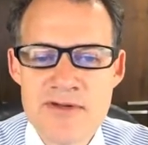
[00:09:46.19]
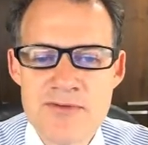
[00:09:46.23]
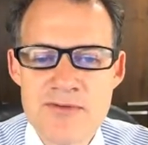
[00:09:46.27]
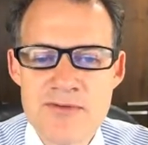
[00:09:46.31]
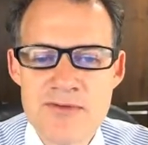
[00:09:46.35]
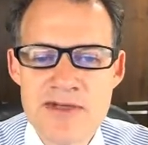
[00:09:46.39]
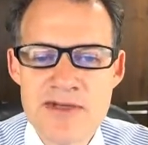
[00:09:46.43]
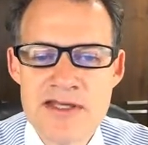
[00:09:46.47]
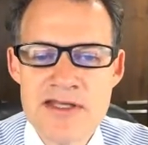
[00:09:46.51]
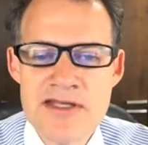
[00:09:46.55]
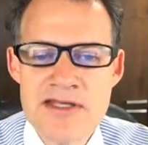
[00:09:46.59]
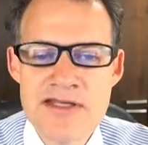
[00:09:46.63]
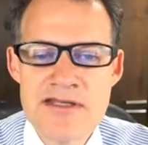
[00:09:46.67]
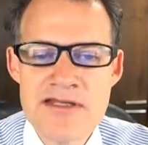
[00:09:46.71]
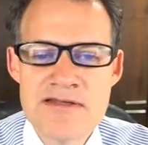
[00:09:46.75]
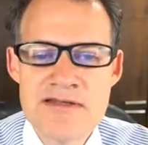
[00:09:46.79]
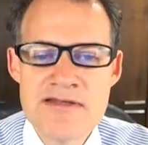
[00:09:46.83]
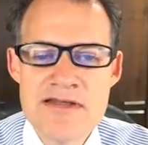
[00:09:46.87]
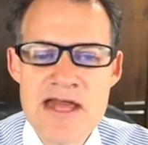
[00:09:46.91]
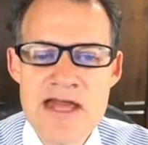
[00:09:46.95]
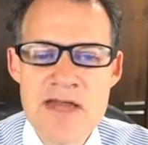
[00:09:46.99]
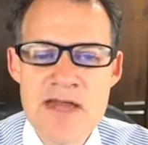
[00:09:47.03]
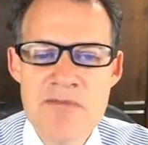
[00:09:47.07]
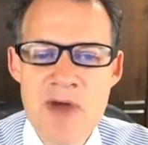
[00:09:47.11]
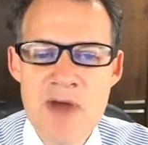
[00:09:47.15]
We
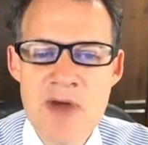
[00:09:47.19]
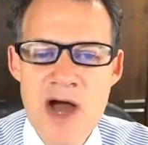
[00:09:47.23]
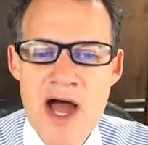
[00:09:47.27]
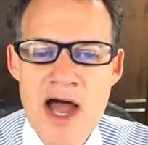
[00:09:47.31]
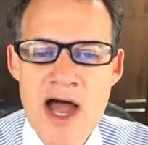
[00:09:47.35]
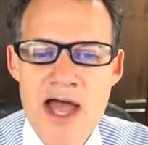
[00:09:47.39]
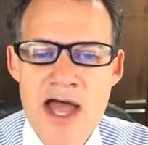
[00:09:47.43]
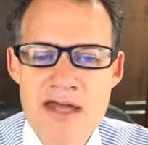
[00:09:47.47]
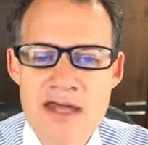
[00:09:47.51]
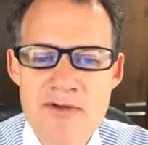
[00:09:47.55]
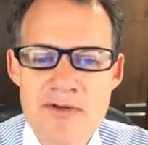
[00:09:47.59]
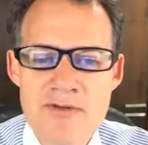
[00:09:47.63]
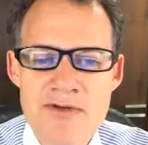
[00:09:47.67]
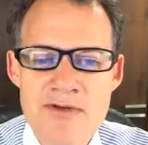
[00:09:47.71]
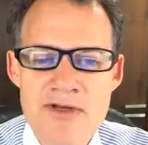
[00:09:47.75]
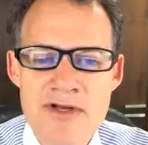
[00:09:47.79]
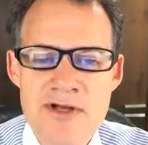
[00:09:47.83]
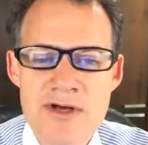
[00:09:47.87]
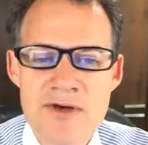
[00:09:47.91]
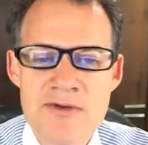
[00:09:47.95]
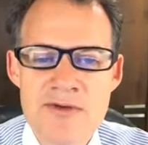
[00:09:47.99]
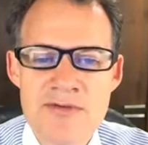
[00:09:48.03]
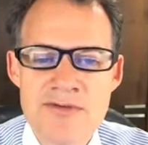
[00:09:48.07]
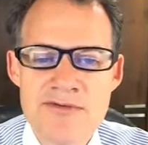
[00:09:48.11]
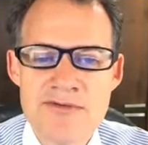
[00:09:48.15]
get by. We
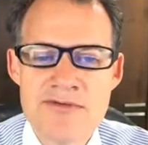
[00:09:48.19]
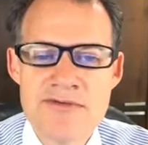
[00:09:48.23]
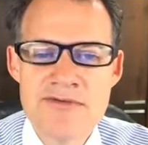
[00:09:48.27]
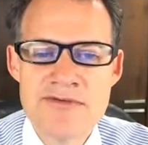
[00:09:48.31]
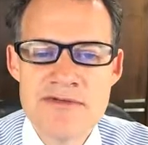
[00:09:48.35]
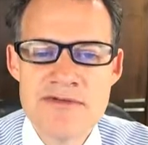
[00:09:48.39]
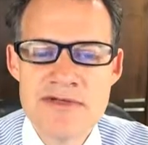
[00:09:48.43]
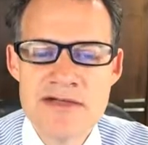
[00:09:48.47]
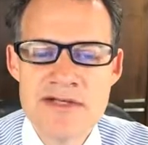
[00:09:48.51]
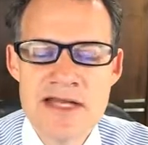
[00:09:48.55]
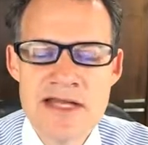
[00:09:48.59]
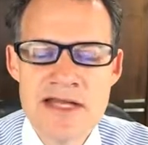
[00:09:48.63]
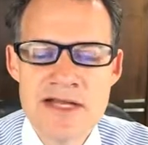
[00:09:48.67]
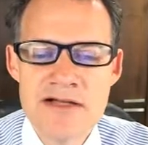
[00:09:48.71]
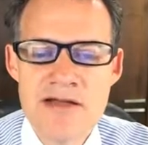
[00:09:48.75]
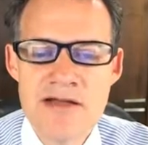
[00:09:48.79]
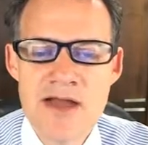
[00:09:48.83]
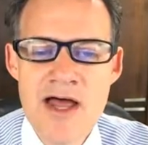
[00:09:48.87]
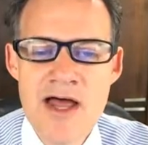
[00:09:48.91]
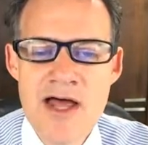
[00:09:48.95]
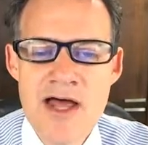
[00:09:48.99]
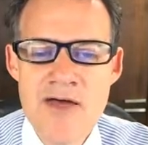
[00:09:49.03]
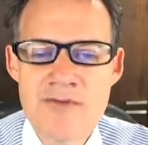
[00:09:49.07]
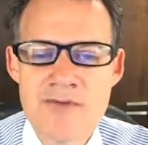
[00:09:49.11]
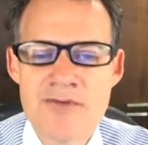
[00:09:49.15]
don't need a
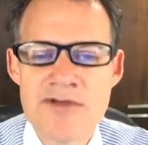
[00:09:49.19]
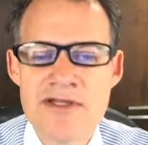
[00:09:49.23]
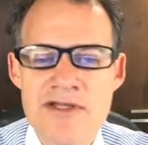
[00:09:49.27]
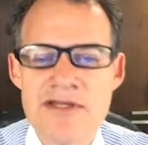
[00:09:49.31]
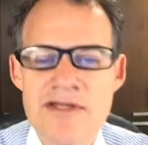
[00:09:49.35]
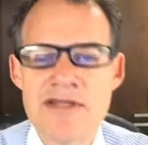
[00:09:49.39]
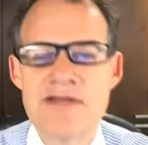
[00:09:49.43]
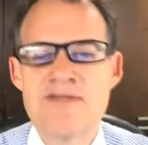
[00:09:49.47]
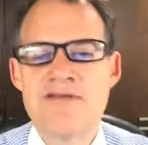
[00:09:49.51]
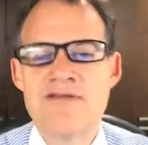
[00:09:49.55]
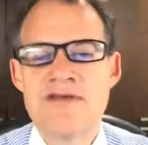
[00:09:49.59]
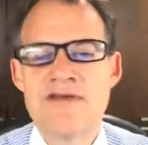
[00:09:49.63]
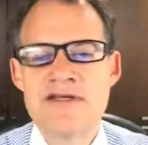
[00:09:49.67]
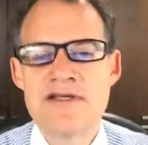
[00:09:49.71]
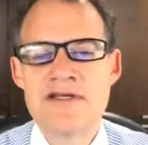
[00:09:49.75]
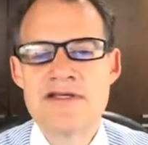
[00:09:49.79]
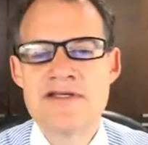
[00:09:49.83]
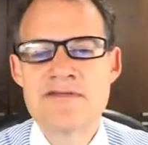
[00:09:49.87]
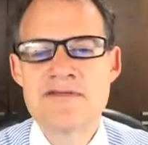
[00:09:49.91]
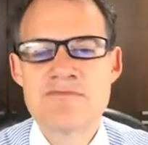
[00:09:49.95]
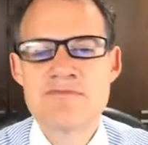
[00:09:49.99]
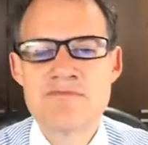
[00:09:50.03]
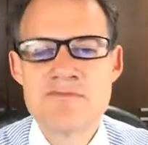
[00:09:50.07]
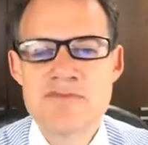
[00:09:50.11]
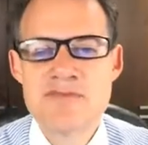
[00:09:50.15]
lot. We live in a
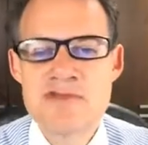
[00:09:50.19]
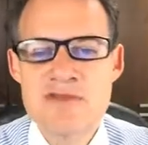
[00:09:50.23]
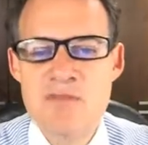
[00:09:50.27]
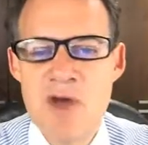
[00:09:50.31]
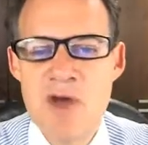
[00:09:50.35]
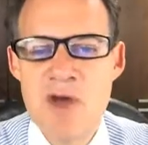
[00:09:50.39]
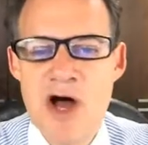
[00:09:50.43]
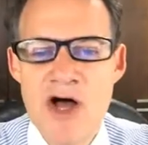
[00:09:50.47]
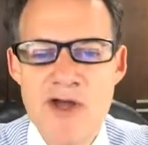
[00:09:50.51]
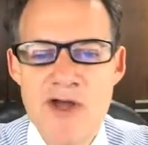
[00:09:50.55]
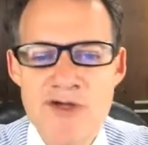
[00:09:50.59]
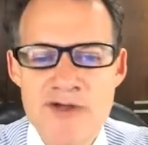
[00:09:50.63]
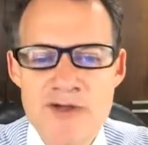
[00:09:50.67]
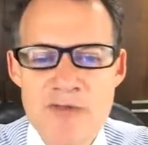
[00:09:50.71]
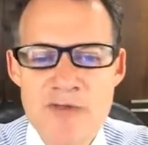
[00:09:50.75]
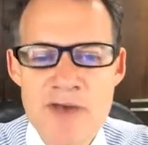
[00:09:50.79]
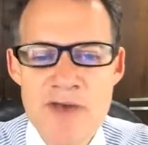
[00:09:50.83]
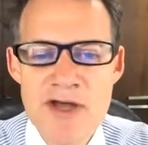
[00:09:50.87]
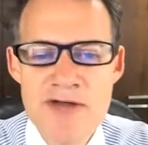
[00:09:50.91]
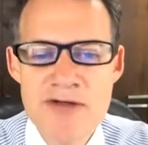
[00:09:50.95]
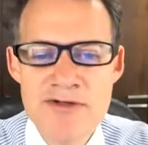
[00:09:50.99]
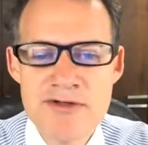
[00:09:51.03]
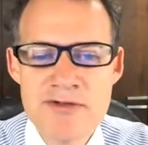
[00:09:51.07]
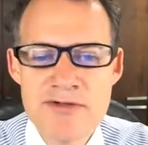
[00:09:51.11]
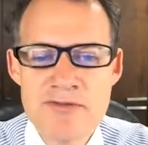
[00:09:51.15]
small
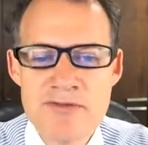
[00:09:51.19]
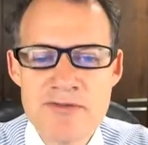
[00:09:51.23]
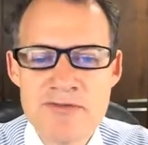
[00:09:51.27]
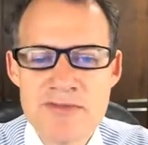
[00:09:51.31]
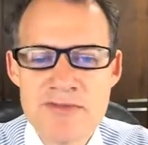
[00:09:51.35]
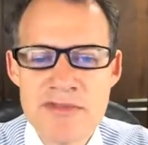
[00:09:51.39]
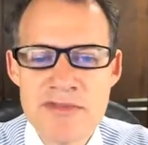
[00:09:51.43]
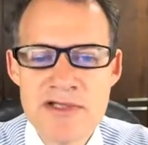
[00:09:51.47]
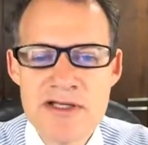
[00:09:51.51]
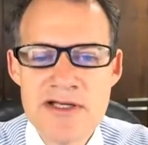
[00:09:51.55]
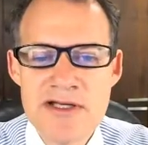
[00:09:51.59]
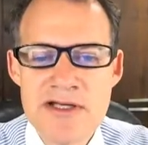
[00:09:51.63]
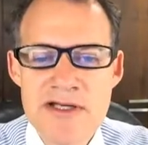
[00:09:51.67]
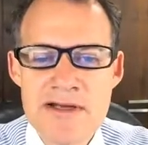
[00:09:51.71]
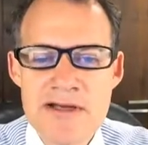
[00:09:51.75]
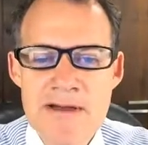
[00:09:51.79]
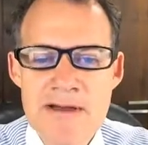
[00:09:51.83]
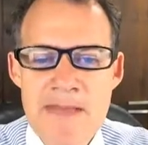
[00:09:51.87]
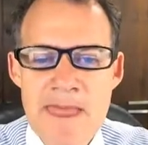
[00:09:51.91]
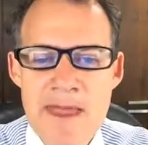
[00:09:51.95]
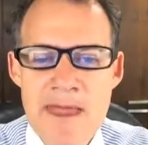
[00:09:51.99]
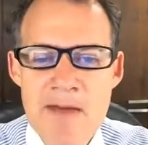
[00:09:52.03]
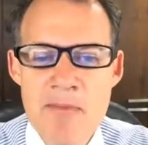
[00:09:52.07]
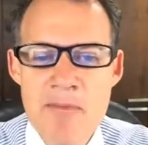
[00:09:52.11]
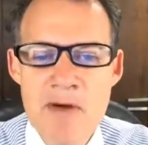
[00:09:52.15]
2-bedroom
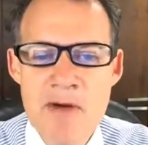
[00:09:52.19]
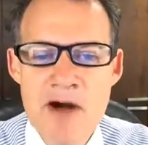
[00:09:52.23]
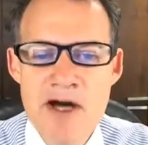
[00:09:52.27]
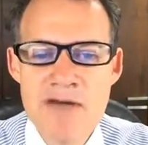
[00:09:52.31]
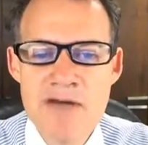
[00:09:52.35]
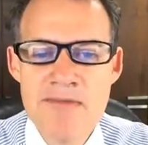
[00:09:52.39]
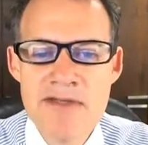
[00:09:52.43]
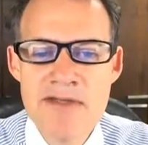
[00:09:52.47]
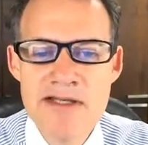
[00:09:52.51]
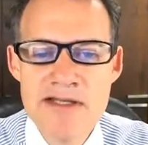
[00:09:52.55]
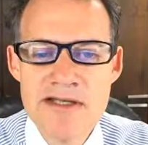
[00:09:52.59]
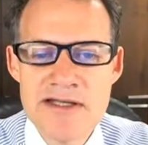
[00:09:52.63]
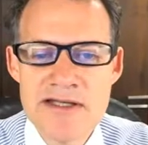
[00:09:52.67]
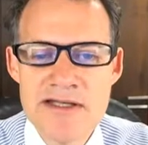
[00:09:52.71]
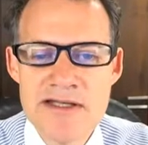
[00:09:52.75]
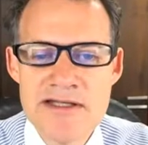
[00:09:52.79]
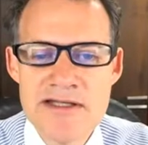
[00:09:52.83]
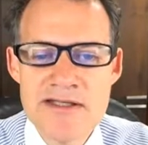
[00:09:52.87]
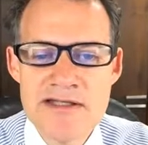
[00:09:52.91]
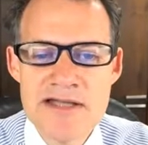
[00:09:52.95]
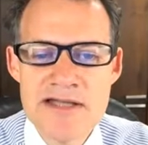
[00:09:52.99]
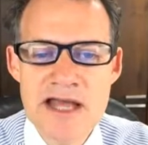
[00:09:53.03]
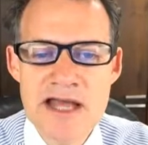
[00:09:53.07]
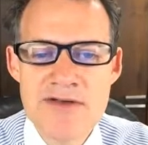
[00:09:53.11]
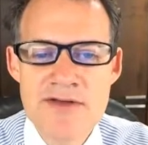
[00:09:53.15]
apartment
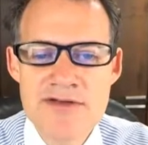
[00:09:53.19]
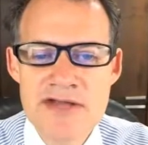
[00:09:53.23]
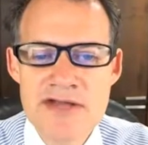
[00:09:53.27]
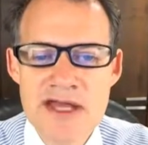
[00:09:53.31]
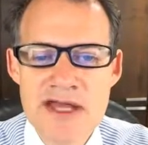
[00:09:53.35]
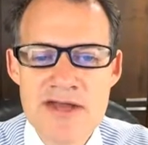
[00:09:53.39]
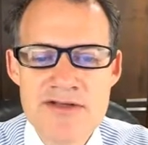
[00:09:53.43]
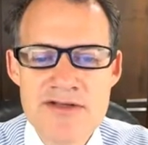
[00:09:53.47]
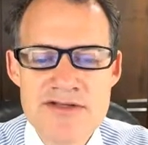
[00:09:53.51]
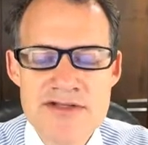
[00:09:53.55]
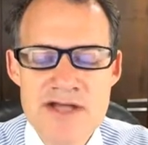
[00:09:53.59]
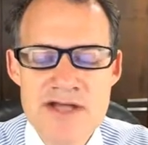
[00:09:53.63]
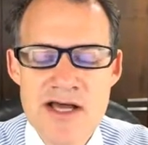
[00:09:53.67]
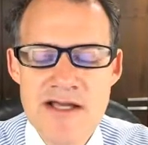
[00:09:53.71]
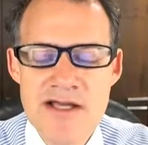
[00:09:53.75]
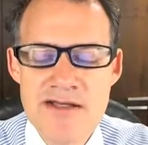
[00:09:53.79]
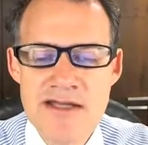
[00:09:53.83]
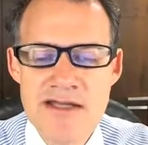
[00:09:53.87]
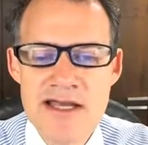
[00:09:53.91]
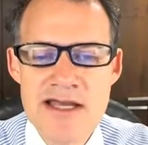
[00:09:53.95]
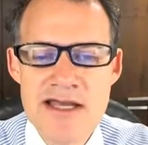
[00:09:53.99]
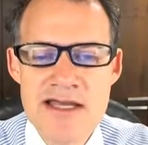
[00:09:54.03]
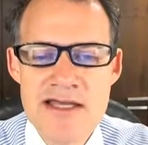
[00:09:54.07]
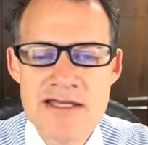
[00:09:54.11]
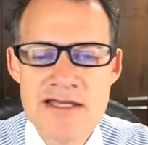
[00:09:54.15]
in downtown Salt
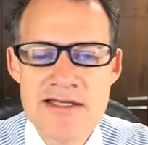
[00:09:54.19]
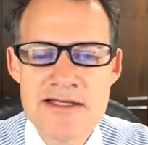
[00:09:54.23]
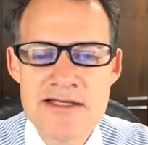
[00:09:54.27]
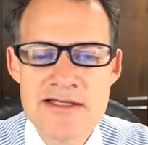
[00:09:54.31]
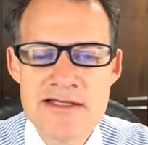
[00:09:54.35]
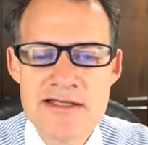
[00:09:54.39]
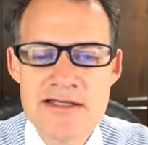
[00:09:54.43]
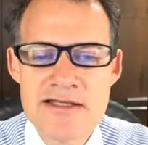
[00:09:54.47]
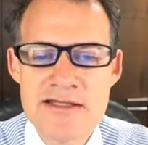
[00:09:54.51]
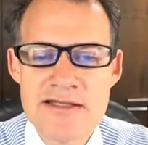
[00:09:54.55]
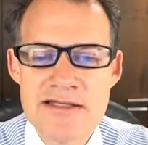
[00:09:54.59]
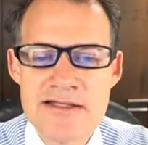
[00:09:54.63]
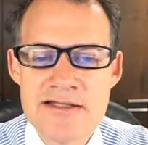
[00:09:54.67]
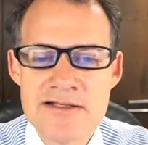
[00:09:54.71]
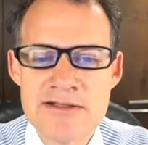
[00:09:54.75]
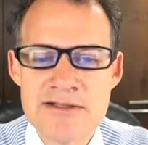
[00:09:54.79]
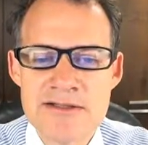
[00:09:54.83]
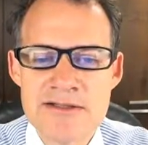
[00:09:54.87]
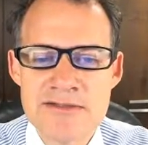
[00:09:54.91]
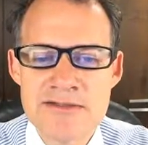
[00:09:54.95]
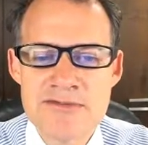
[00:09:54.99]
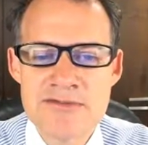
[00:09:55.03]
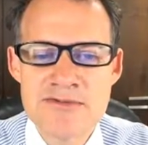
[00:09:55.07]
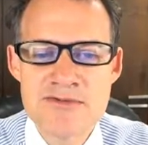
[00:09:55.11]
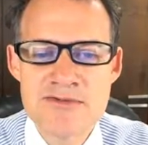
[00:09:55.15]
Lake,
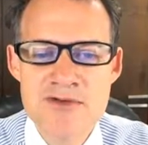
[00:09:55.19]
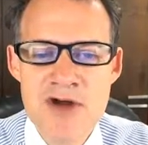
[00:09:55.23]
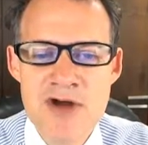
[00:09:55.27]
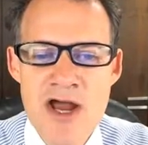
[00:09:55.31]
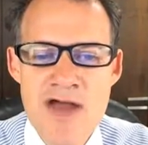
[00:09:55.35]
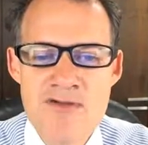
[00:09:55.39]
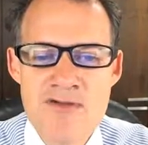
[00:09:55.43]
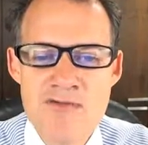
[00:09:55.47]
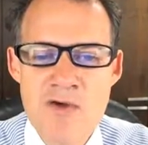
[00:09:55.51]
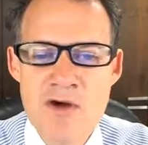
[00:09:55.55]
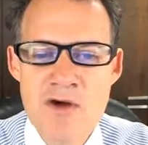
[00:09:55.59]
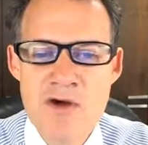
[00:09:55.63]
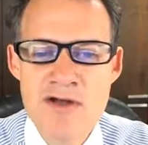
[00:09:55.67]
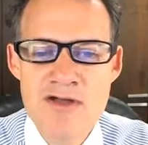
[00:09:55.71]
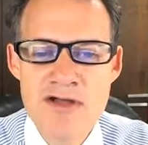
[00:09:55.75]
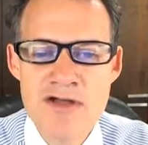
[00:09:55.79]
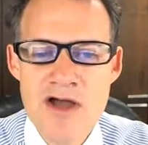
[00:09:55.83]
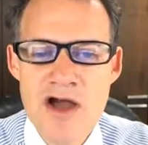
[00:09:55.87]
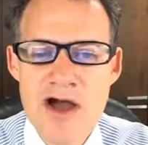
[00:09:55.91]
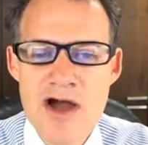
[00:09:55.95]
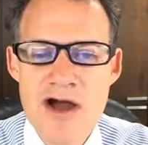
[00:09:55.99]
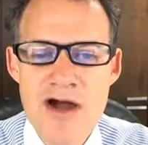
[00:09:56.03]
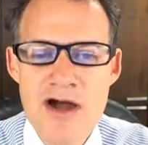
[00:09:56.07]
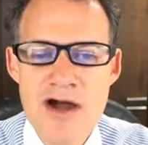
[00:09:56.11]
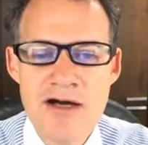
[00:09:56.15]
drive one
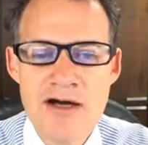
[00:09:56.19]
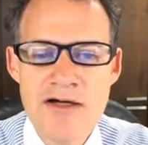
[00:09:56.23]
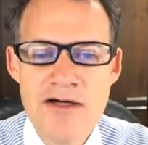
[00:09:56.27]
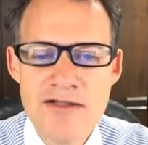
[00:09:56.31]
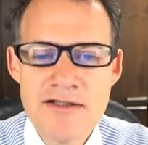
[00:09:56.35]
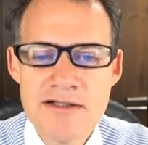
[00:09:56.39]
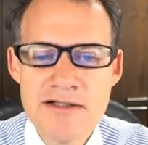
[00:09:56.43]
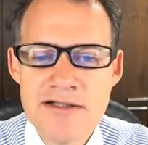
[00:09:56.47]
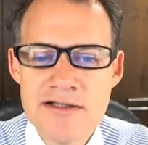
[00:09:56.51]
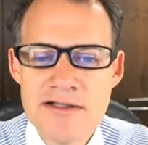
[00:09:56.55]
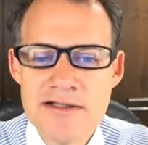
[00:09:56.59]
car.